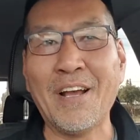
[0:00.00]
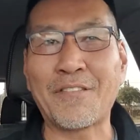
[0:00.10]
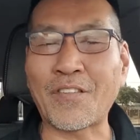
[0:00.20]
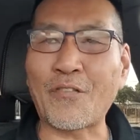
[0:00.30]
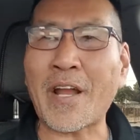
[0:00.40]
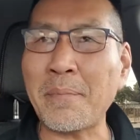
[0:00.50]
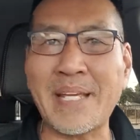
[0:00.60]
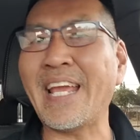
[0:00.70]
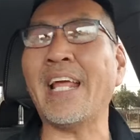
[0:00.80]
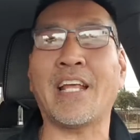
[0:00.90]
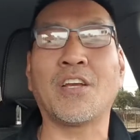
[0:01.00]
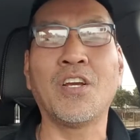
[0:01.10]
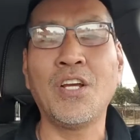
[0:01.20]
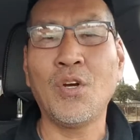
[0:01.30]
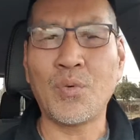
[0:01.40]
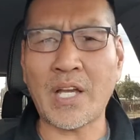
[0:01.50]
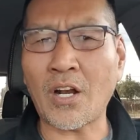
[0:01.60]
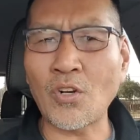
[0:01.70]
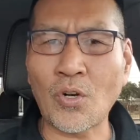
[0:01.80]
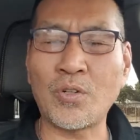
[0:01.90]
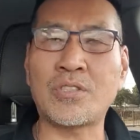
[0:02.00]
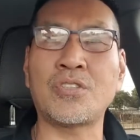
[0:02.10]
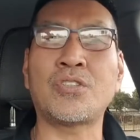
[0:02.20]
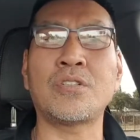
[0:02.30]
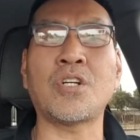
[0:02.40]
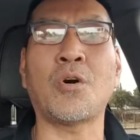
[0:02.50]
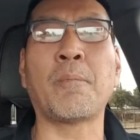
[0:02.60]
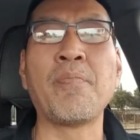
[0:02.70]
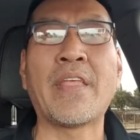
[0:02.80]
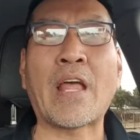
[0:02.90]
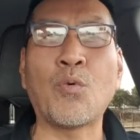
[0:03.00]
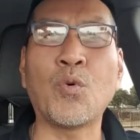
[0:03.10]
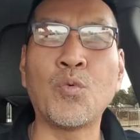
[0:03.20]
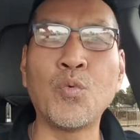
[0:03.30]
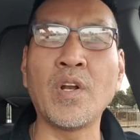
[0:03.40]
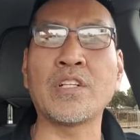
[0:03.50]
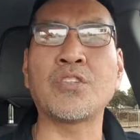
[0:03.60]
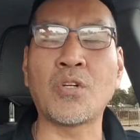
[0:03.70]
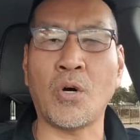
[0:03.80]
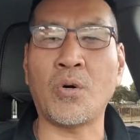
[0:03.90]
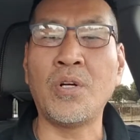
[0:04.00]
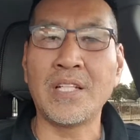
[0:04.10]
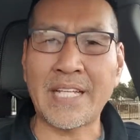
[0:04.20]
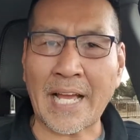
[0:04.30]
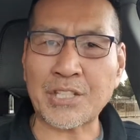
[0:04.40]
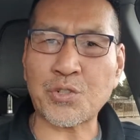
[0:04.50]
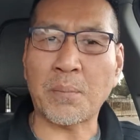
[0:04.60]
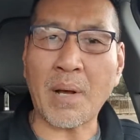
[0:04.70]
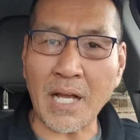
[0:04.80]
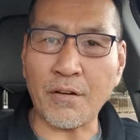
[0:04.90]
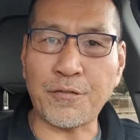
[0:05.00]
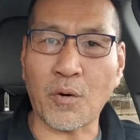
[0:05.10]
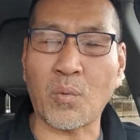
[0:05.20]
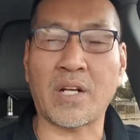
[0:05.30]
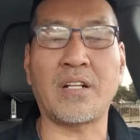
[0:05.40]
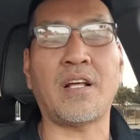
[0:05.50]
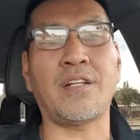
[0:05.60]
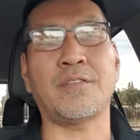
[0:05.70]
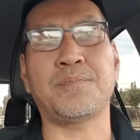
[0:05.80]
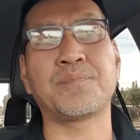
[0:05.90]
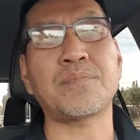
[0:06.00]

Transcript: from the very beginning we got to learn to show that we're willing to go the extra mile for one another.